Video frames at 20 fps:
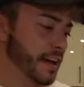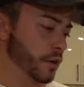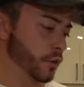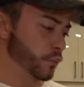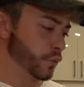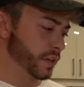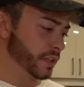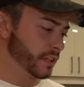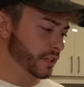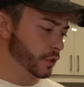I
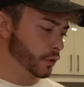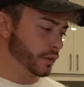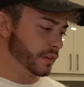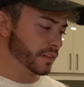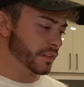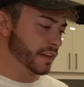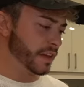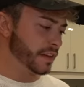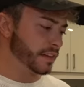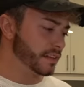don't really know. It
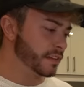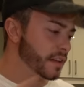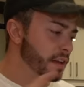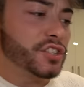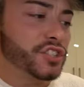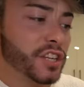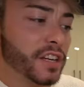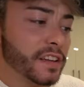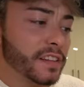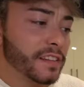says,
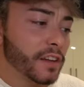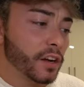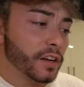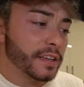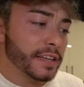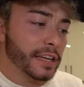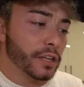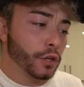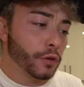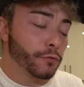Jigsaw
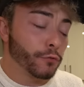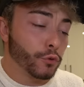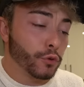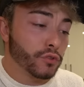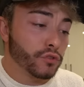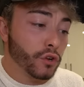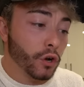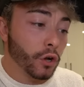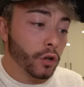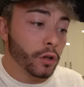Killer
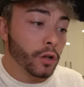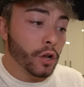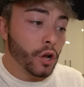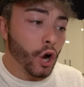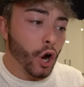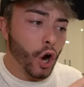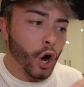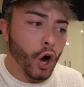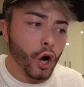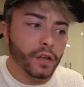Voodoo
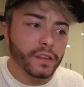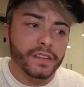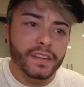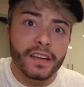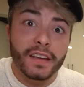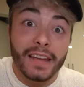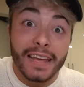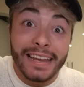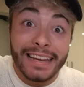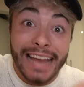Doll
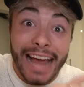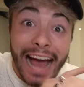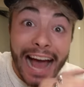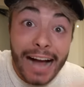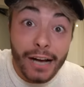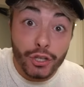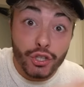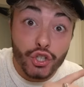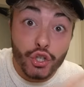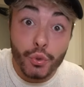haunted and
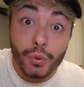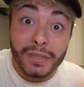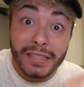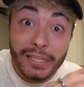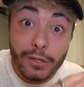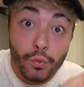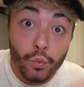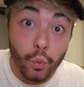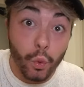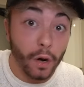
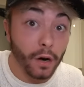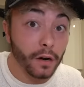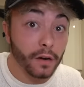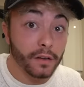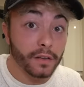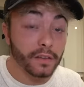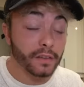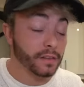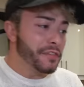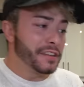actually
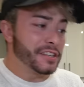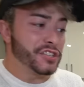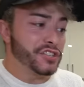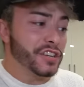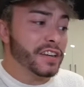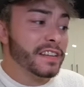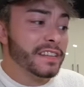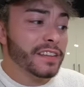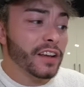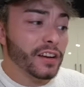works. The
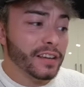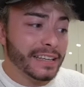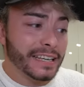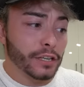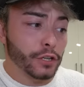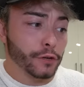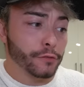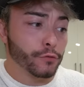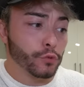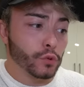Jigsaw
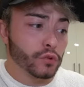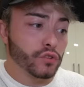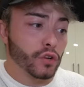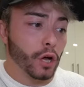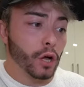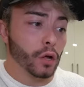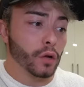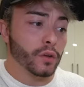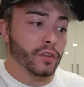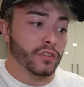Killer Voodoo
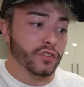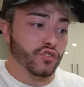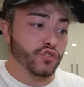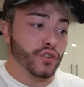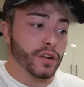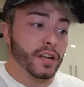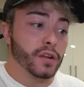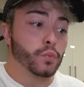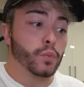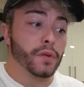Doll is
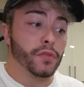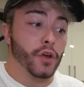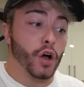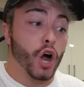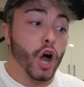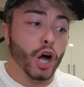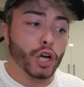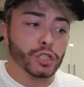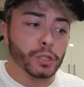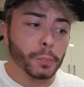created with
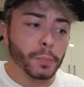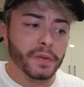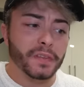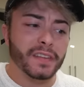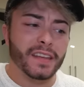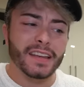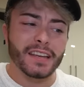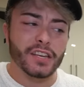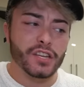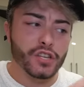
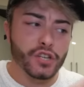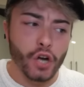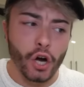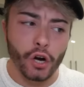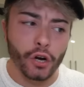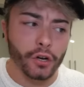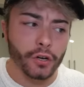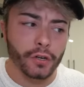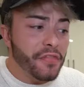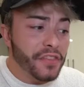100%
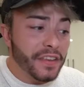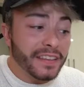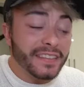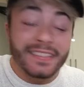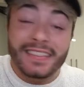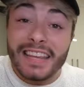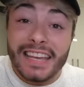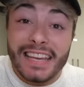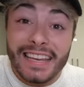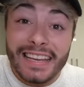yarn. This
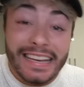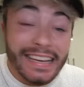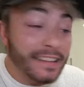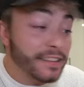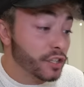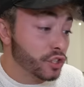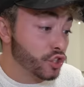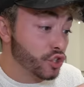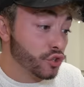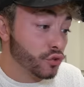thing is
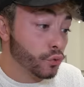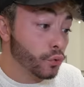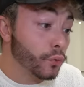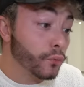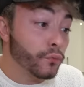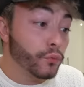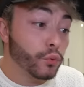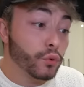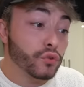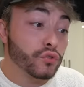a true
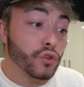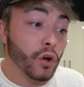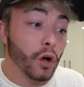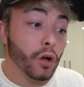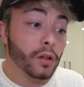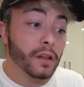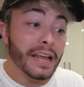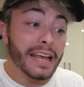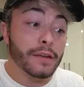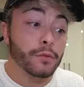voodoo
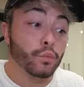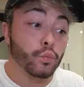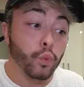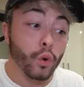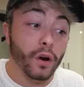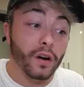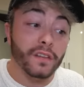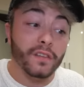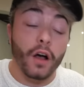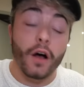doll and
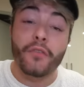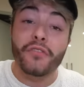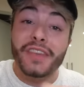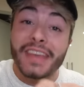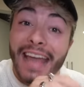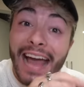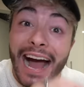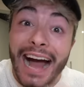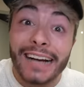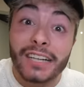works on
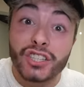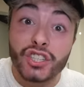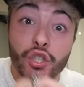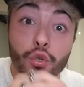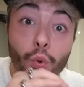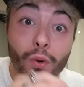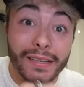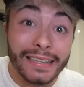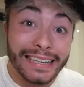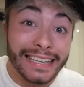the
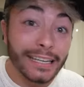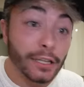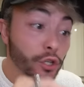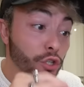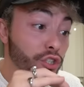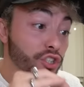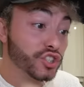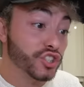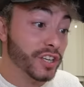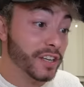actual
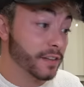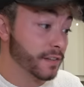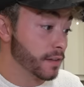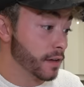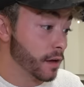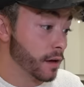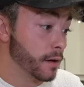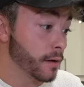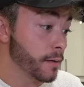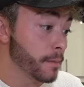killer
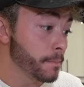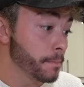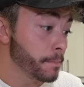Jigsaw.